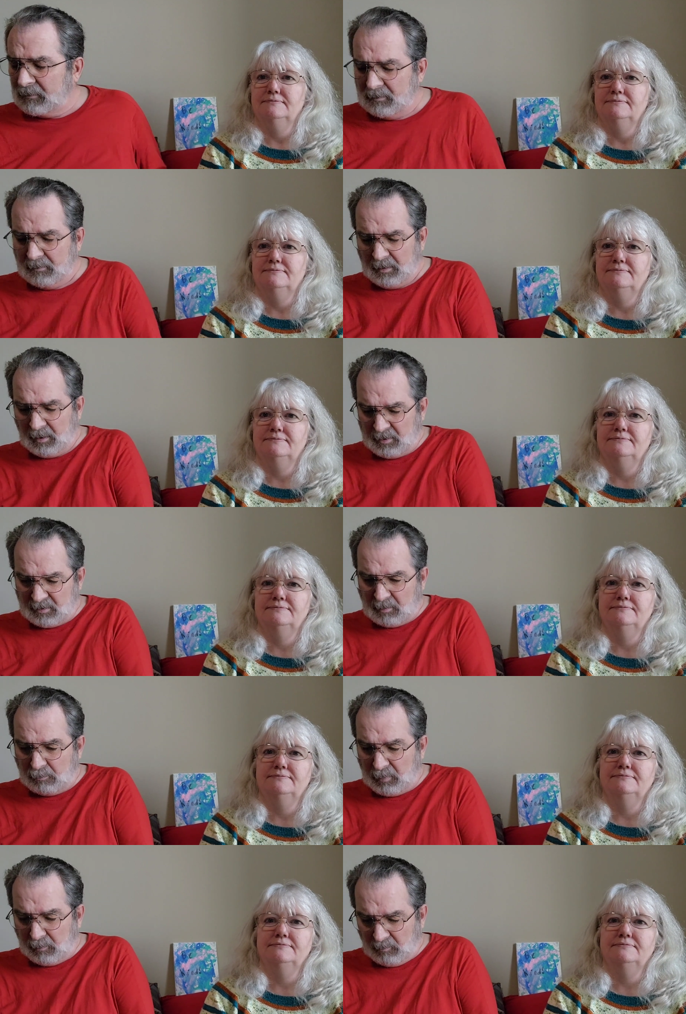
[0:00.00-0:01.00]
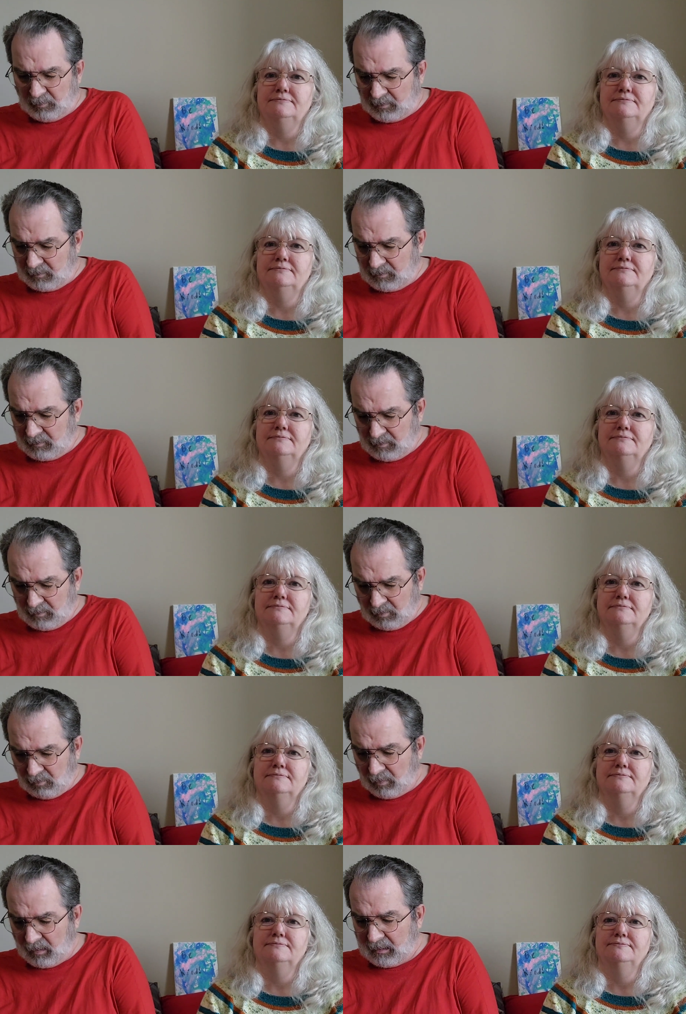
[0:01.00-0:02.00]
Speaker 1: what is the
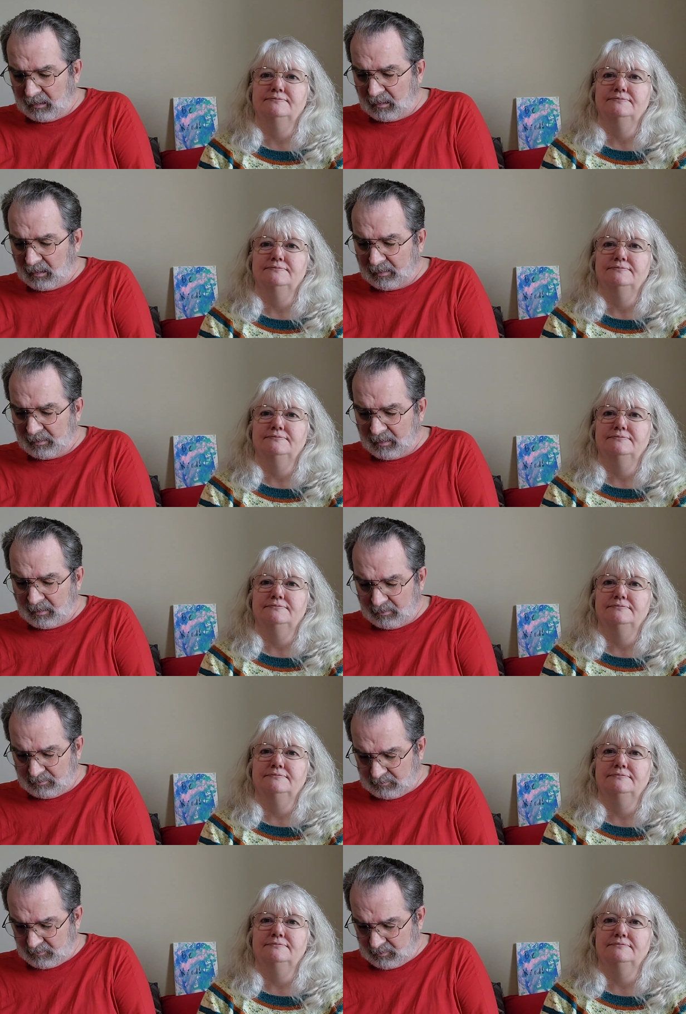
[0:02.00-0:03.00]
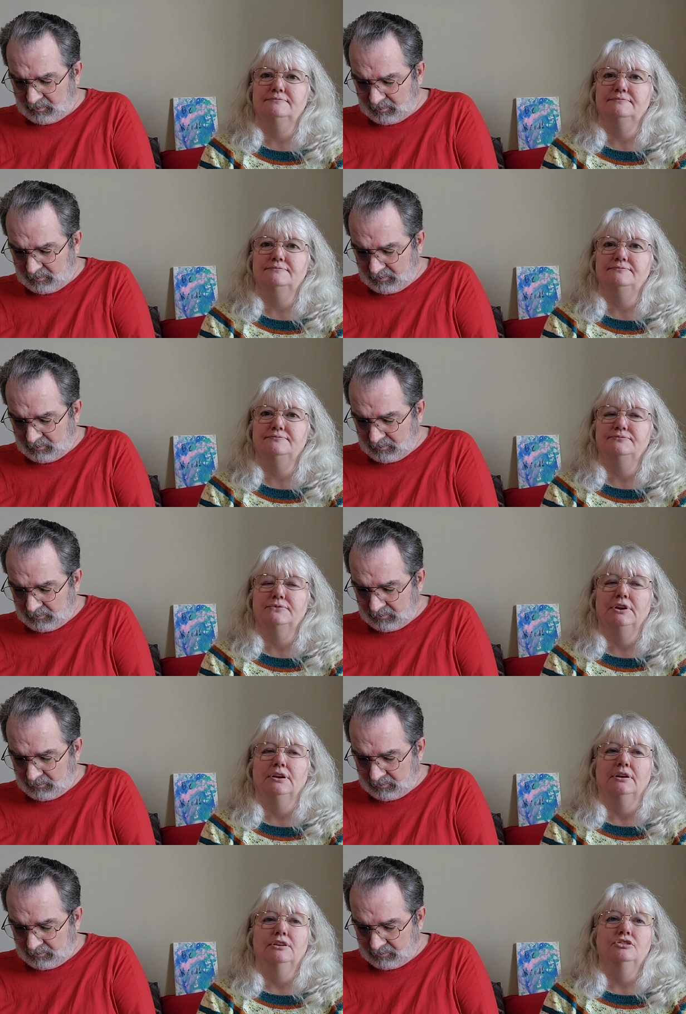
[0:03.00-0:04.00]
rating on that.
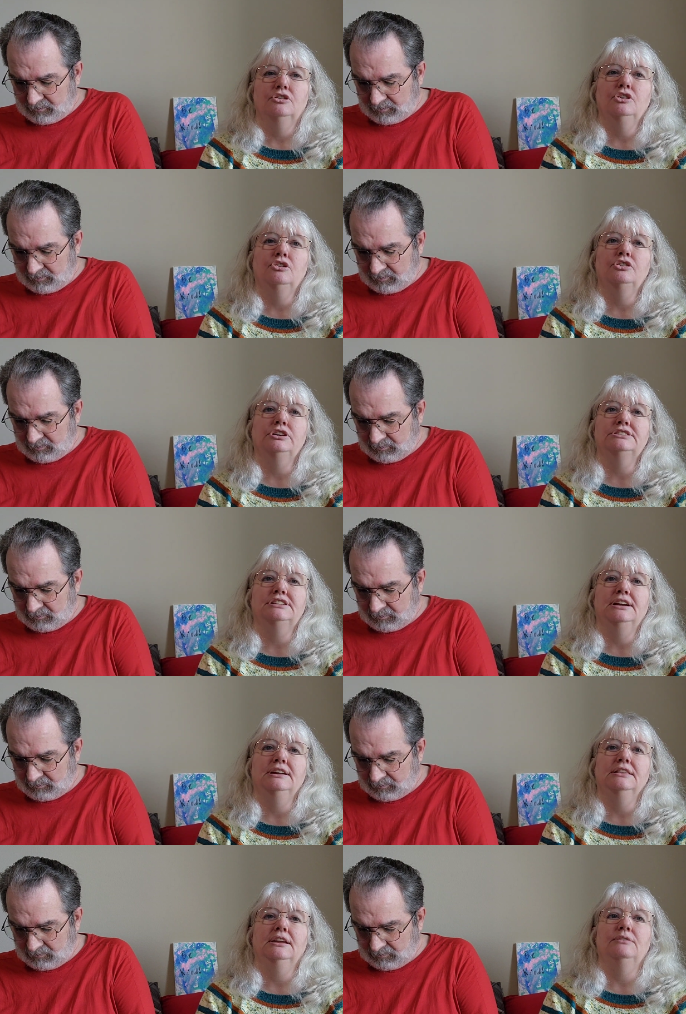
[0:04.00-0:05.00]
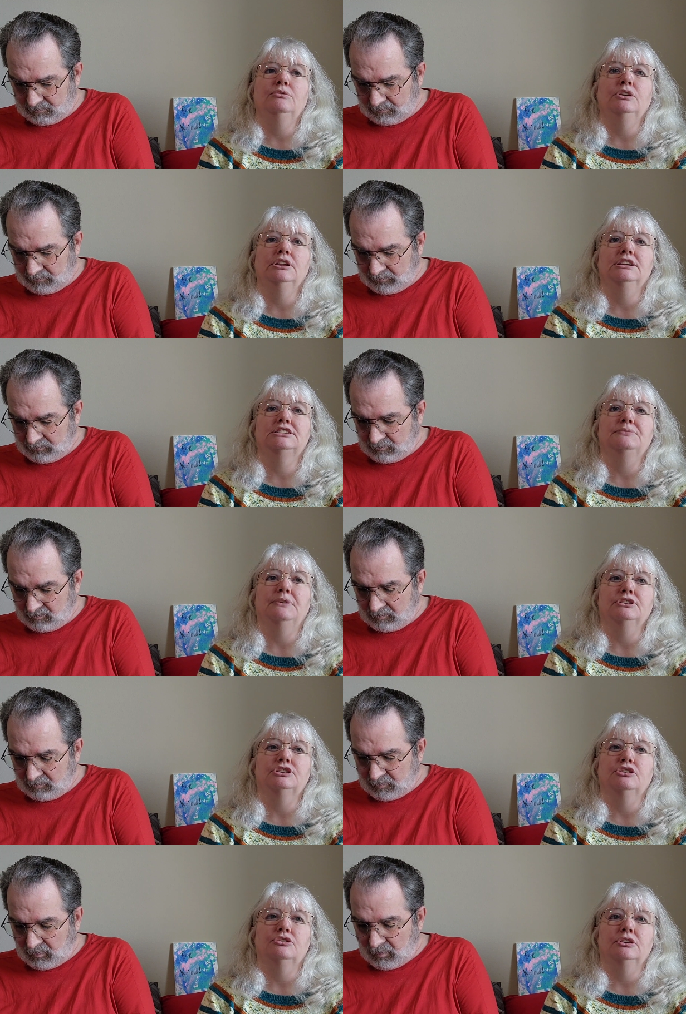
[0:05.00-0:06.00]
Speaker 2: So you're just saying that really small
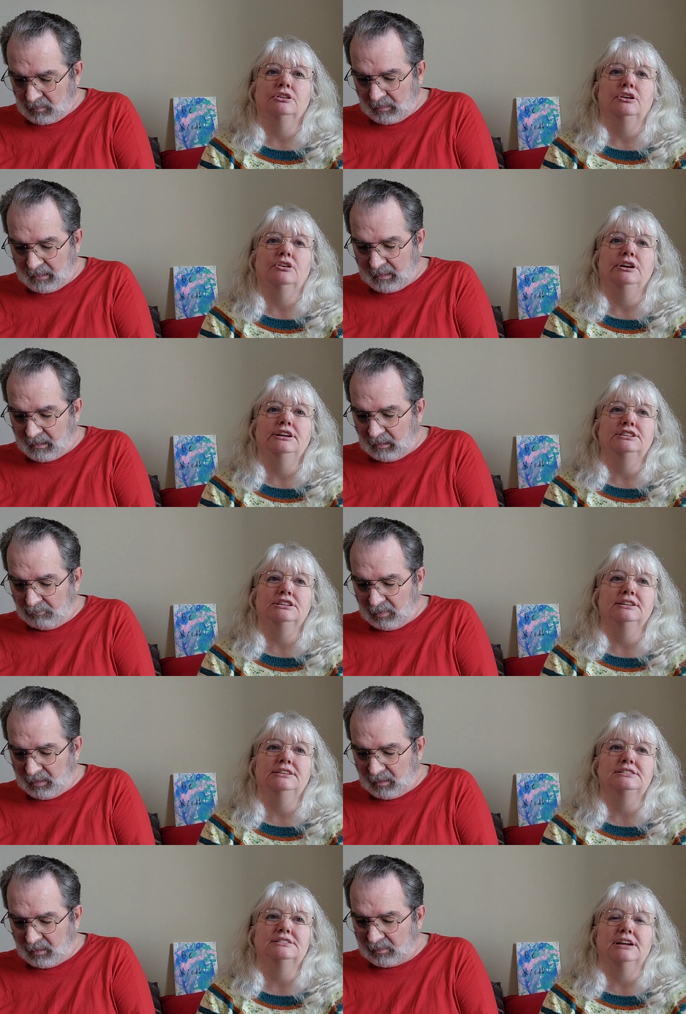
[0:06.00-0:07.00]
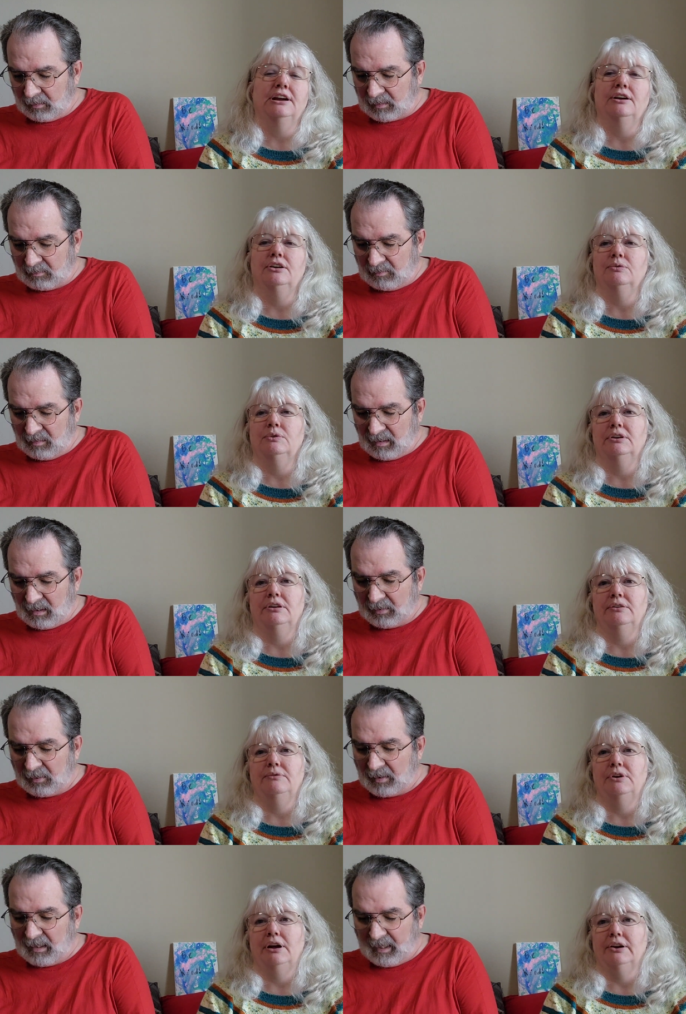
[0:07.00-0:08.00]
children that yeah, are anybody under, scared would under
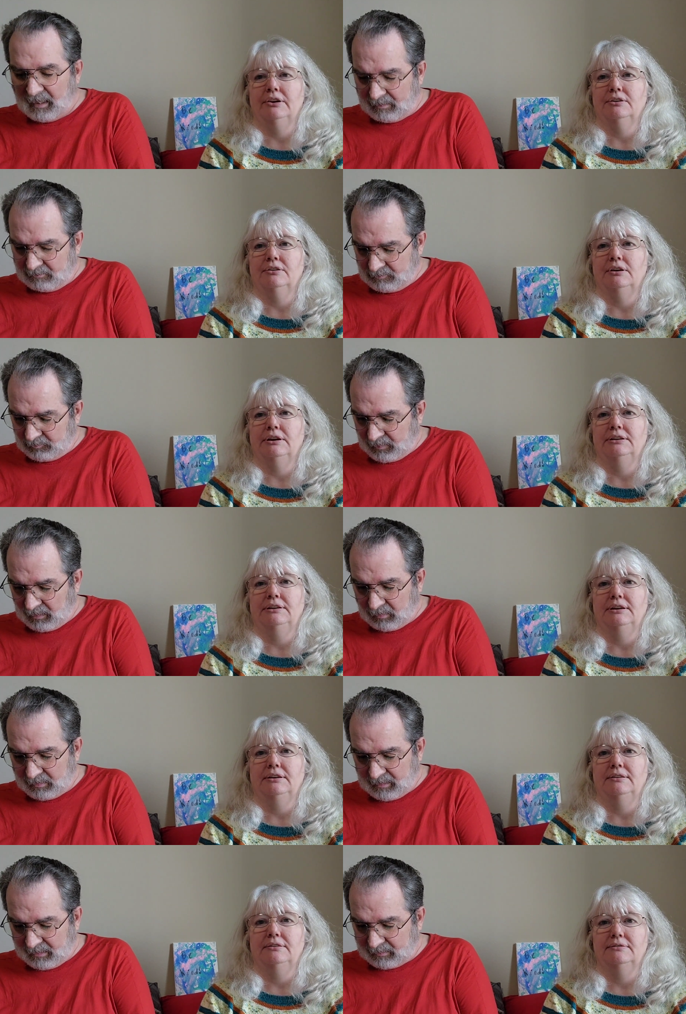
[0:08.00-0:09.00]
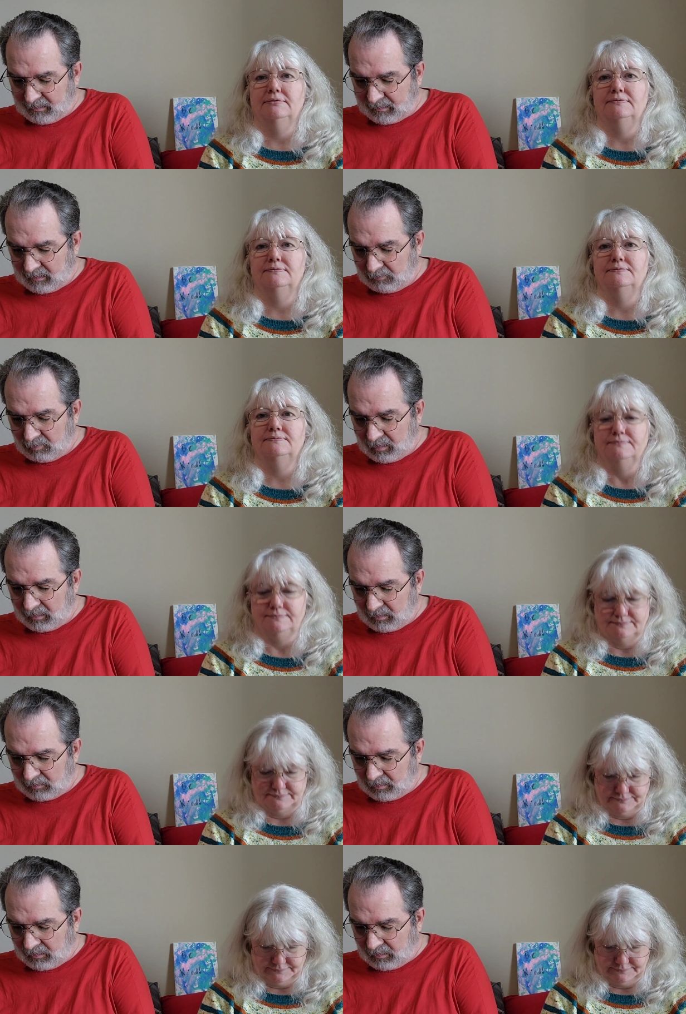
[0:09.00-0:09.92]
nine. I would not
Speaker 1: take anybody under